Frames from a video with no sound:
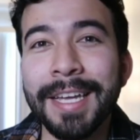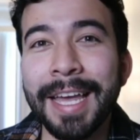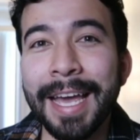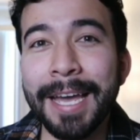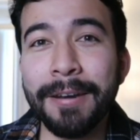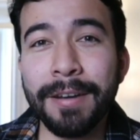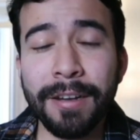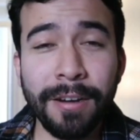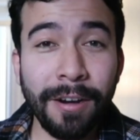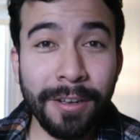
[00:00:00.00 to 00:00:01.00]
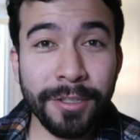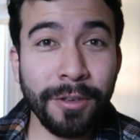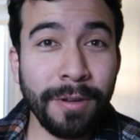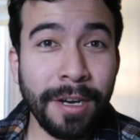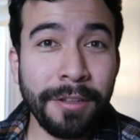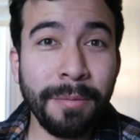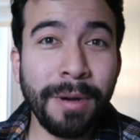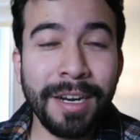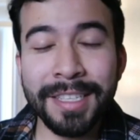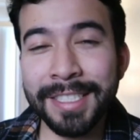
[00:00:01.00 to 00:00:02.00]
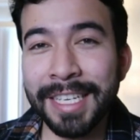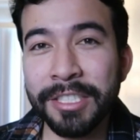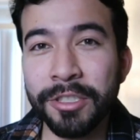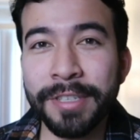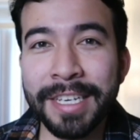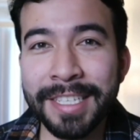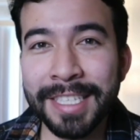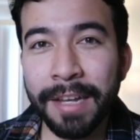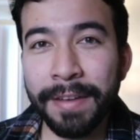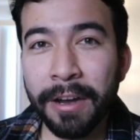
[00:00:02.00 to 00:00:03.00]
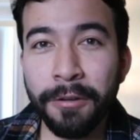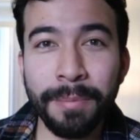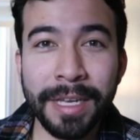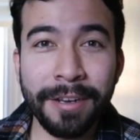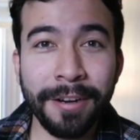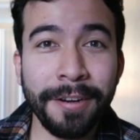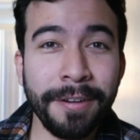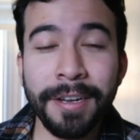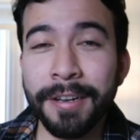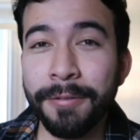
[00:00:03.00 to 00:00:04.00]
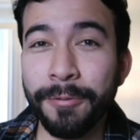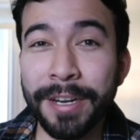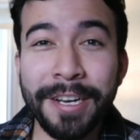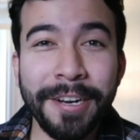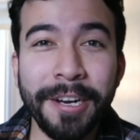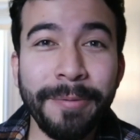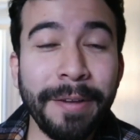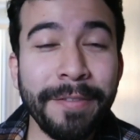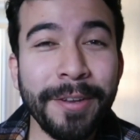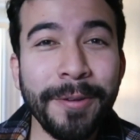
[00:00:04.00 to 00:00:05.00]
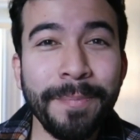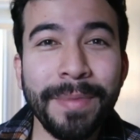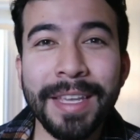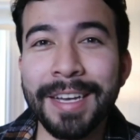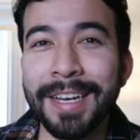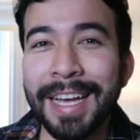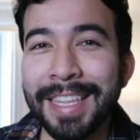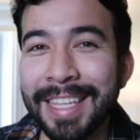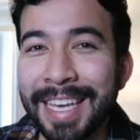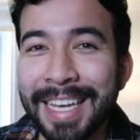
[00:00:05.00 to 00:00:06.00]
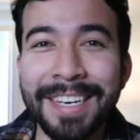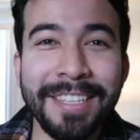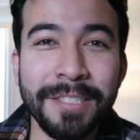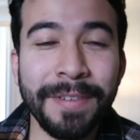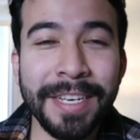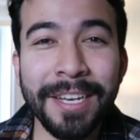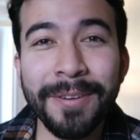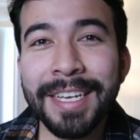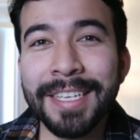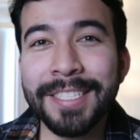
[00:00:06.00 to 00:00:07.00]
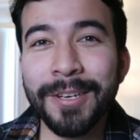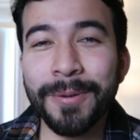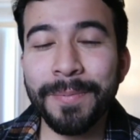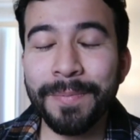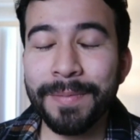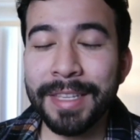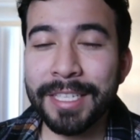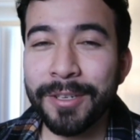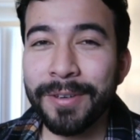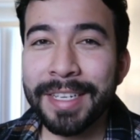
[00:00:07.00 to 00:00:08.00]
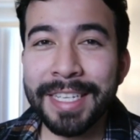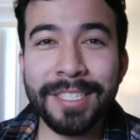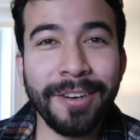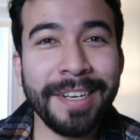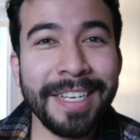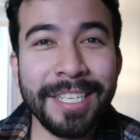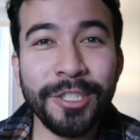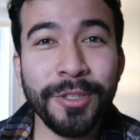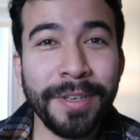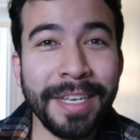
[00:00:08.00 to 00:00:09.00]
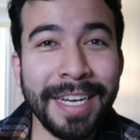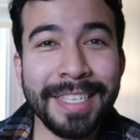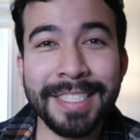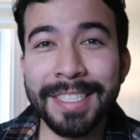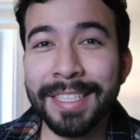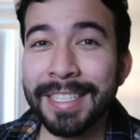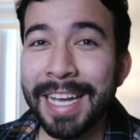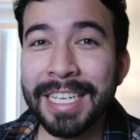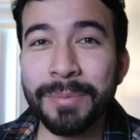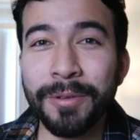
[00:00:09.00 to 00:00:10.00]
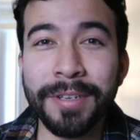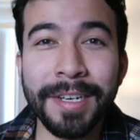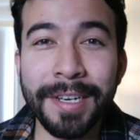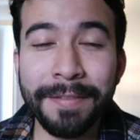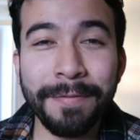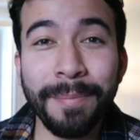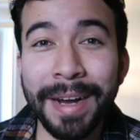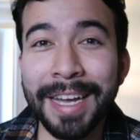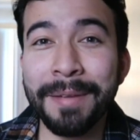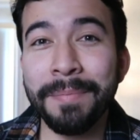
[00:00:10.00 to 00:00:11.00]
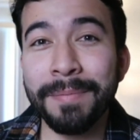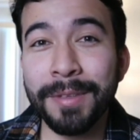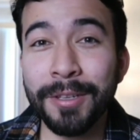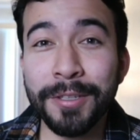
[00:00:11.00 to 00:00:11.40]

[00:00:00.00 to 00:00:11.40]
and also other monetization strategies that have helped me earn recurring revenue uh, at the end of this video. So let's go and get started and show you guys the dashboard of my YouTube